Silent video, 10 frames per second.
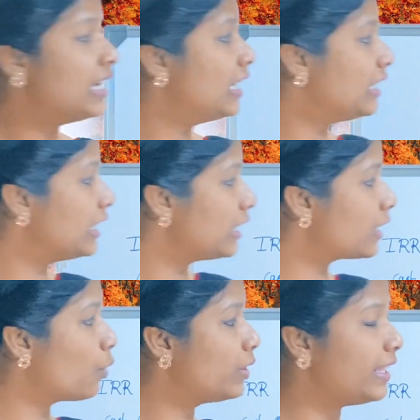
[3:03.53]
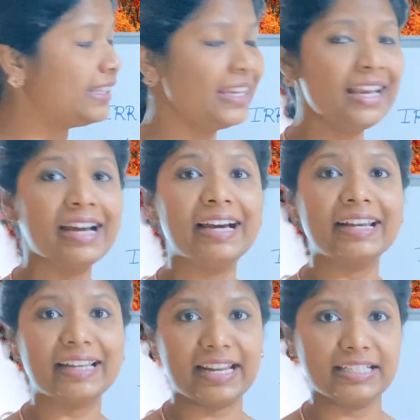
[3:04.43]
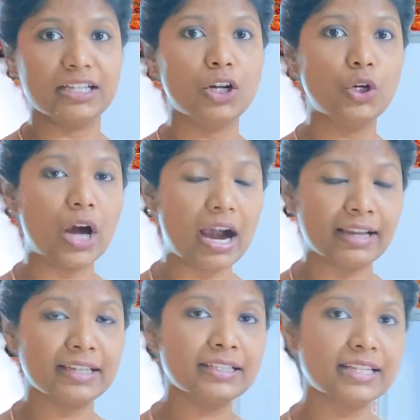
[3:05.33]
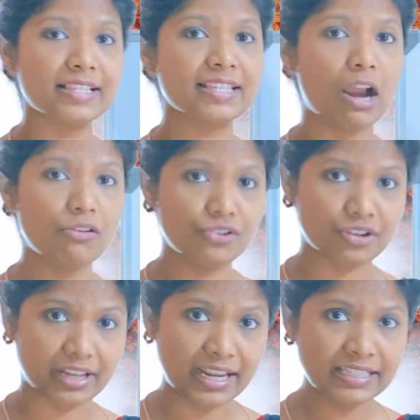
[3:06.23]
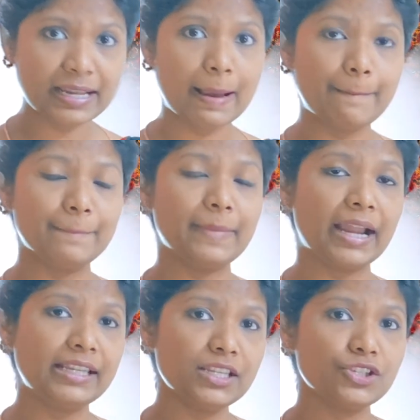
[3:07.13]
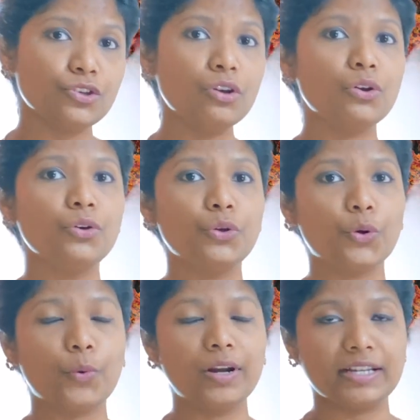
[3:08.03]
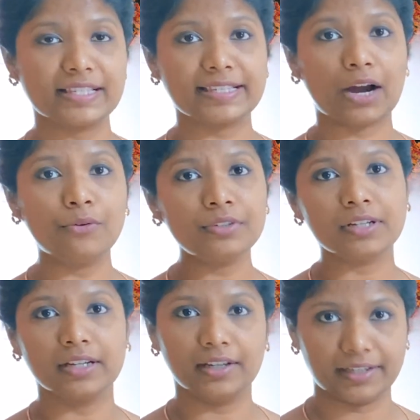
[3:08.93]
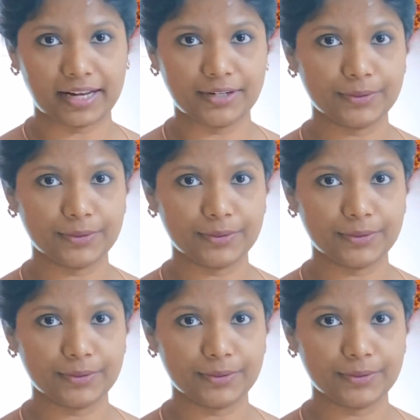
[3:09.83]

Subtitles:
Here only the rate. Higher discount rate minus your lower discount rate.